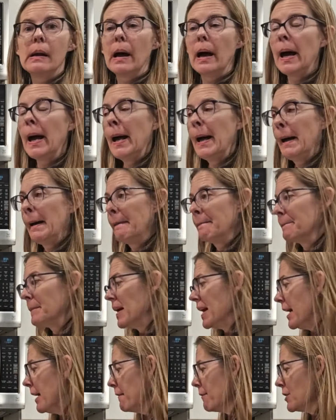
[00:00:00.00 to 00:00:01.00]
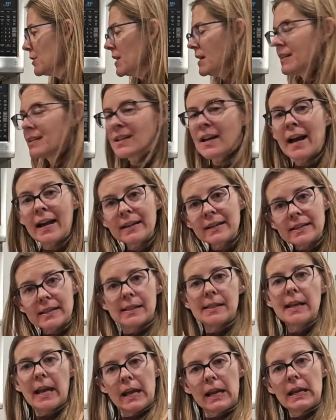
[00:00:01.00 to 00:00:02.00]
But everything's kind of
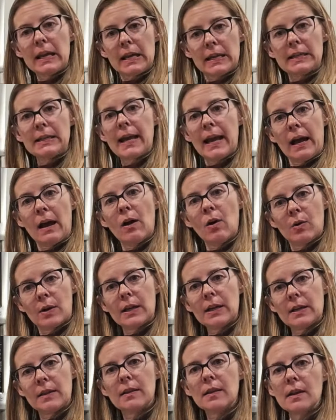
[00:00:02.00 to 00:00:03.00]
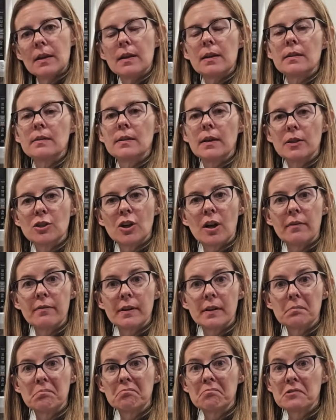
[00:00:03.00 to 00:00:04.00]
staying down in the Dutch
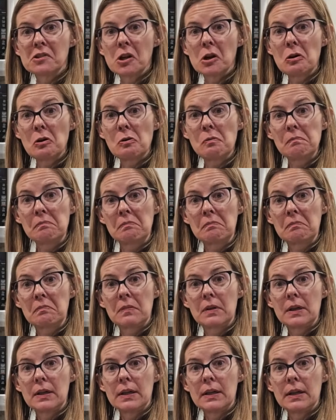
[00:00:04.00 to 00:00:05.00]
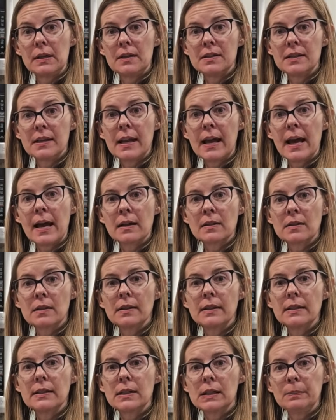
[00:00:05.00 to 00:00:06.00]
oven. So it is an
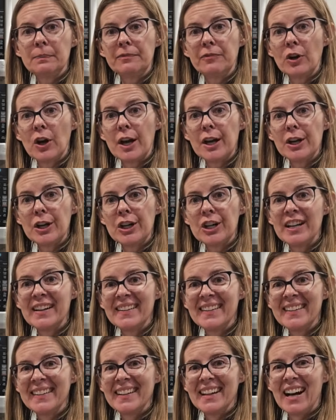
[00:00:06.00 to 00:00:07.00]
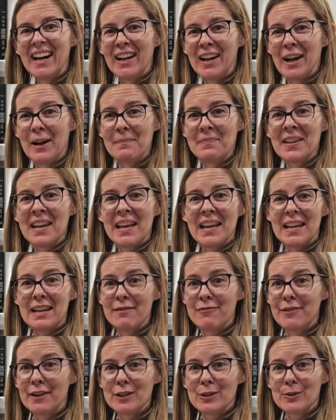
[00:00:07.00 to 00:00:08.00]
excellent deep fryer,
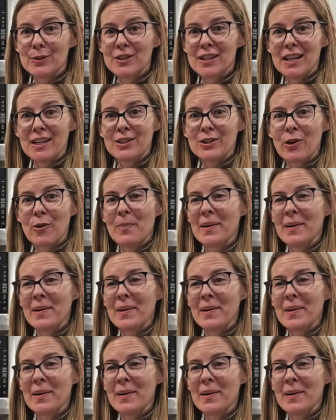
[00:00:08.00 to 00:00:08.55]
if I do say so